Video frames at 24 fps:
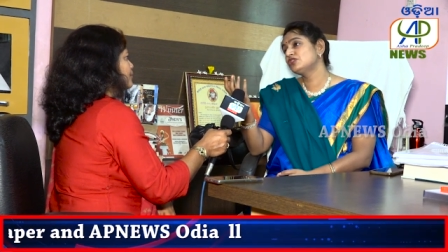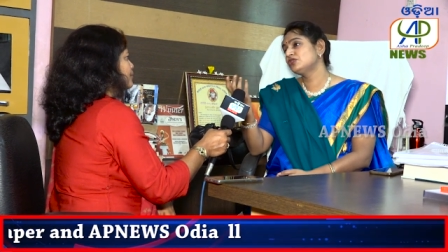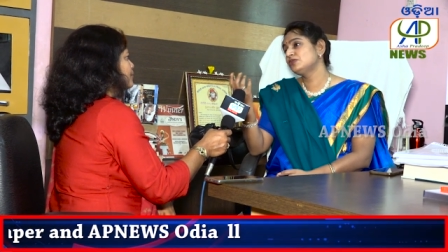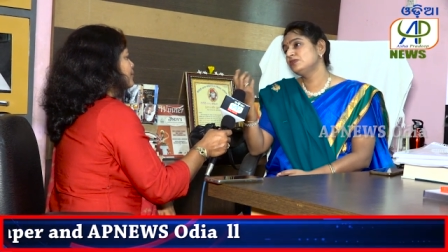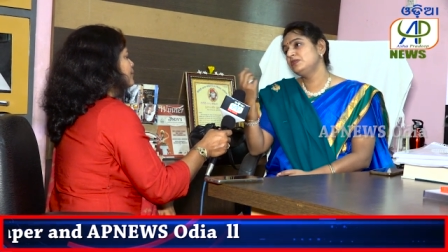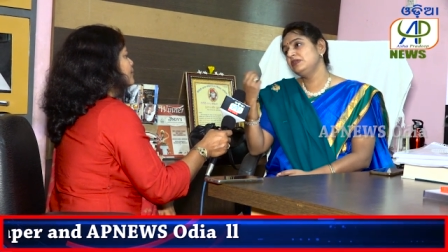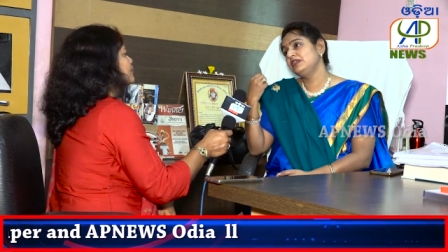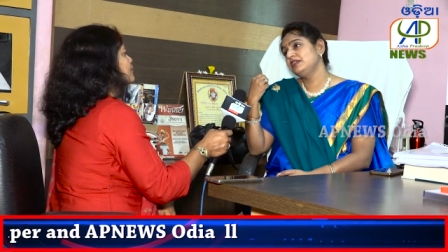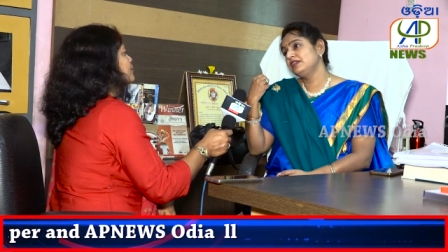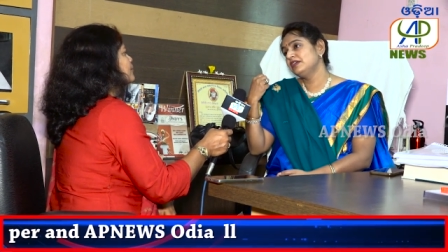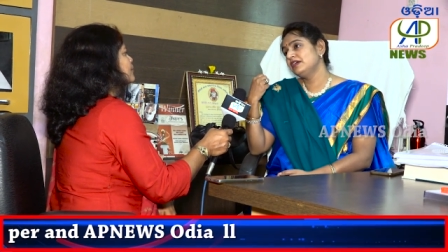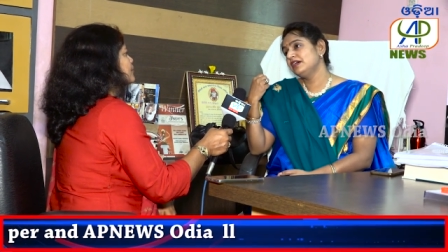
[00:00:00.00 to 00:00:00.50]
to
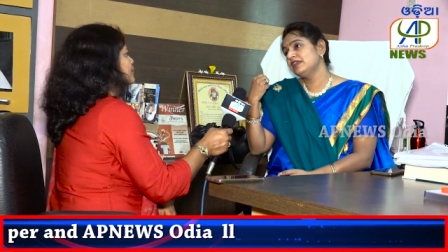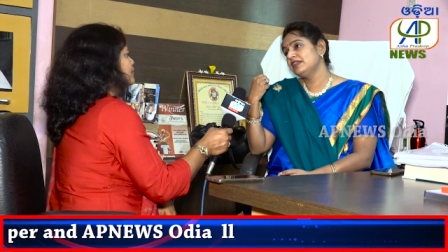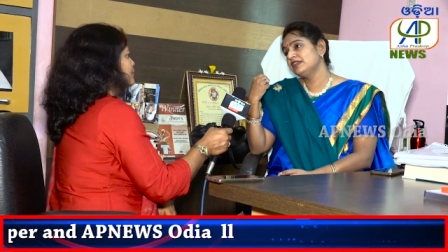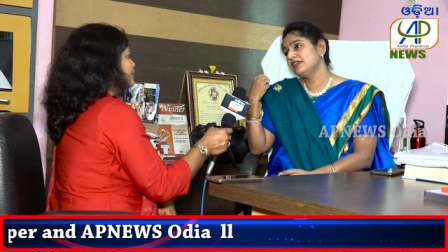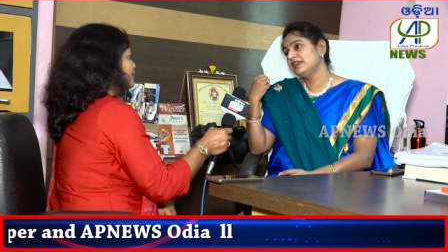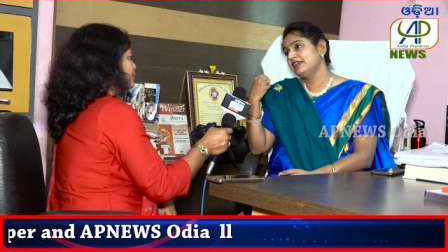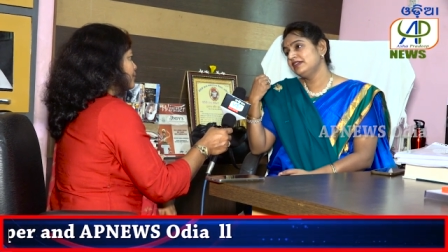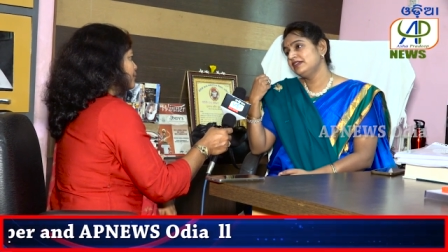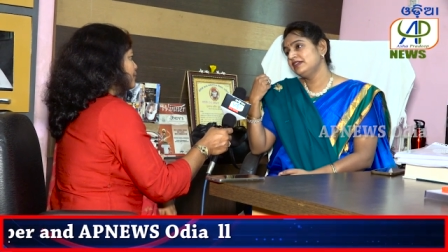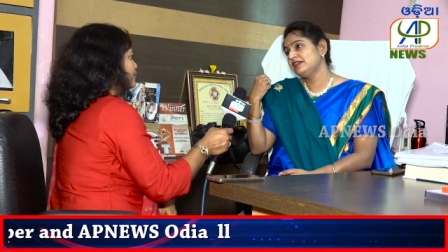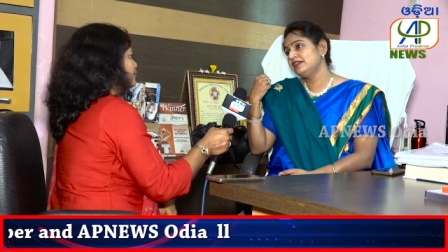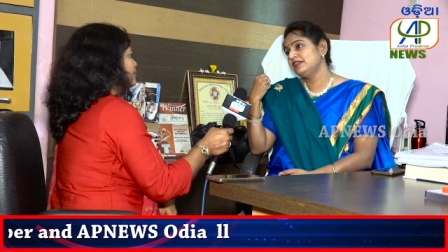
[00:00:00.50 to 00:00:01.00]
be
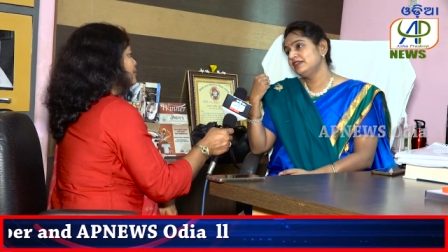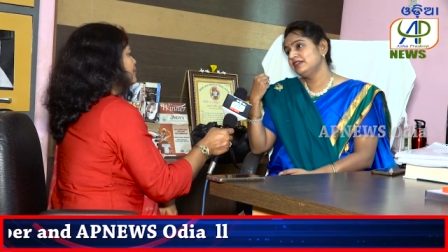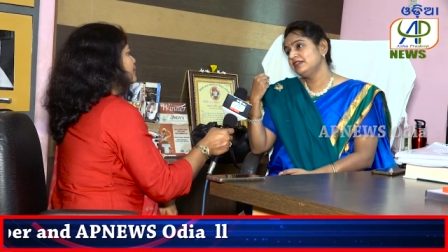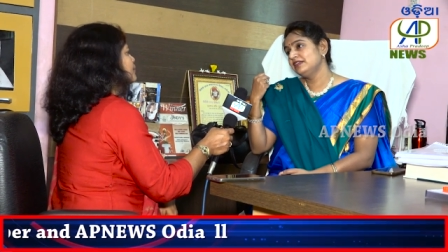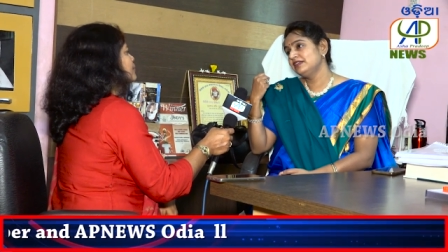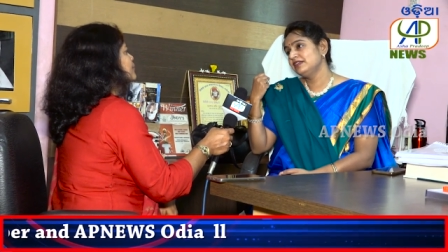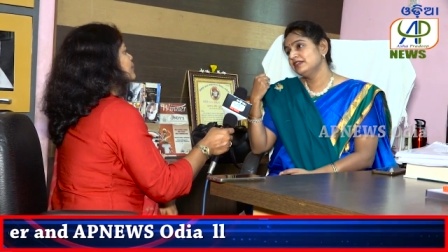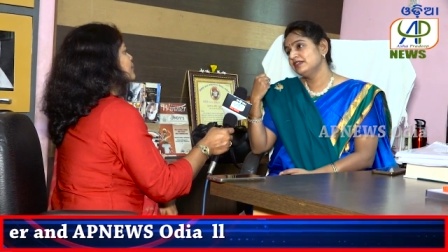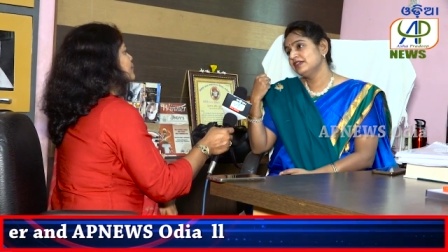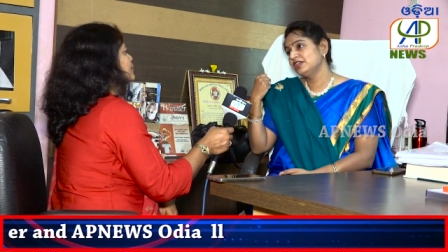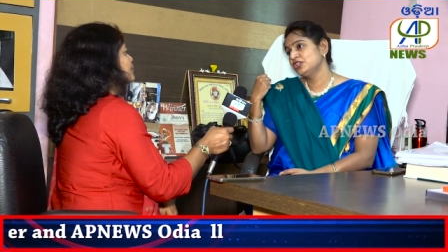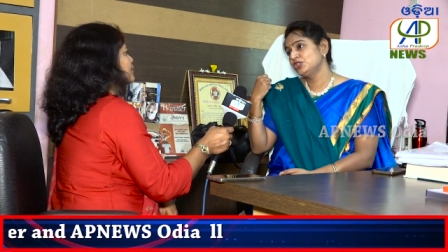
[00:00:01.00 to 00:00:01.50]
inculcated
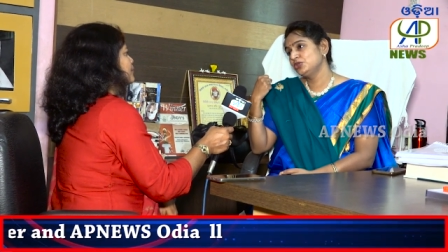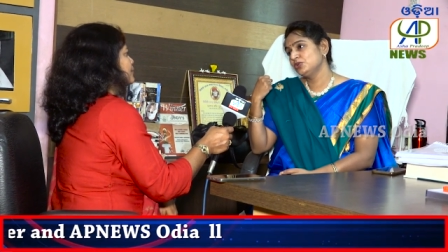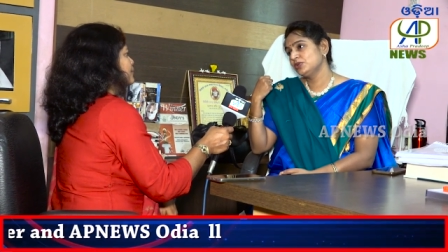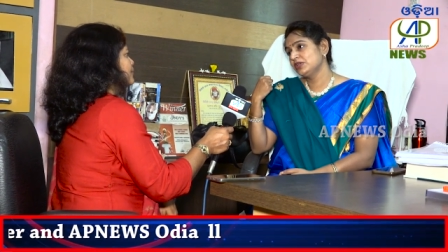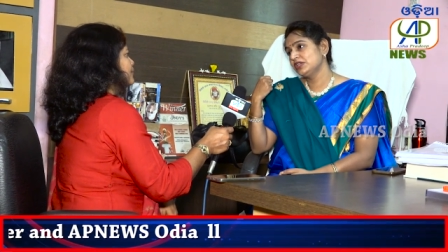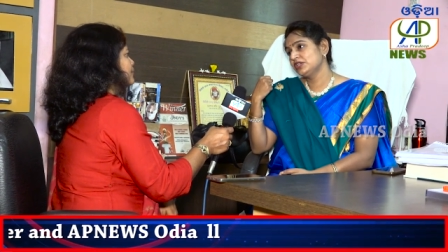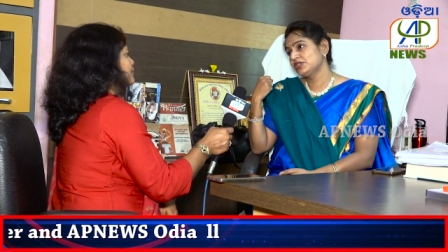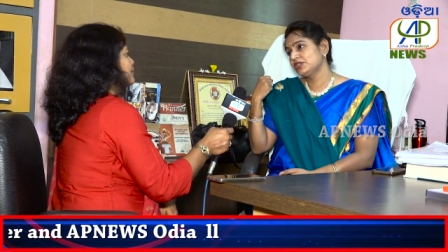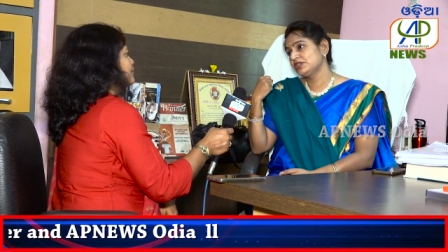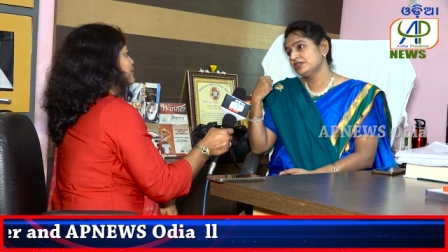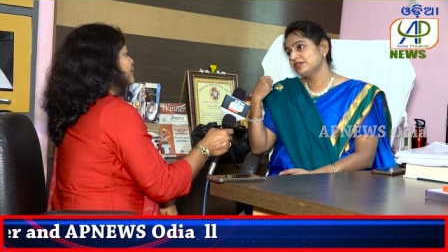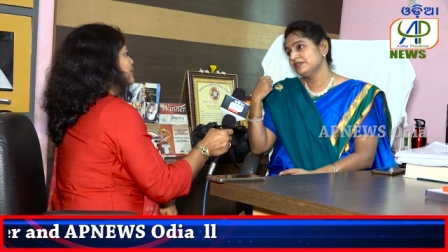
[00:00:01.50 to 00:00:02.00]
in
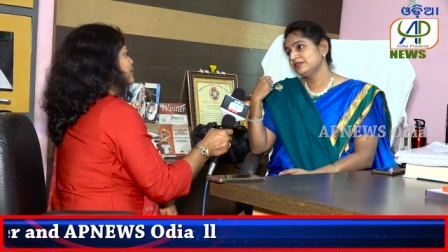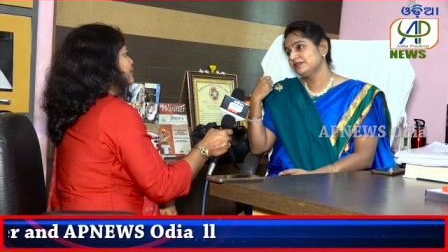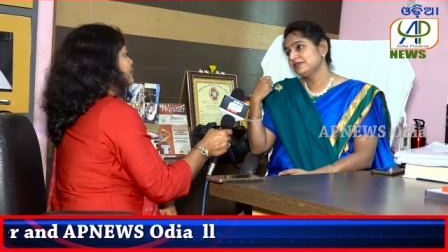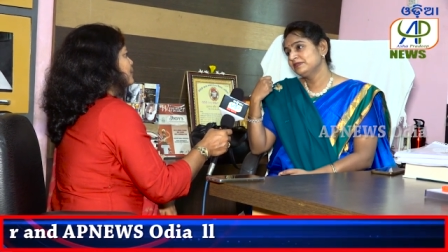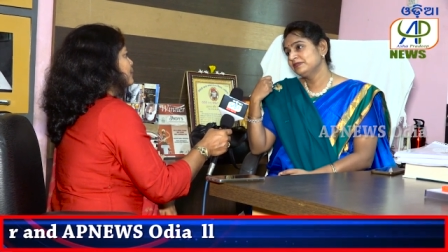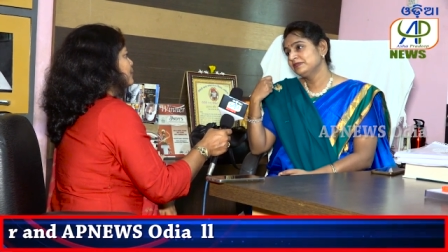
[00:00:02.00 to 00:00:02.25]
education.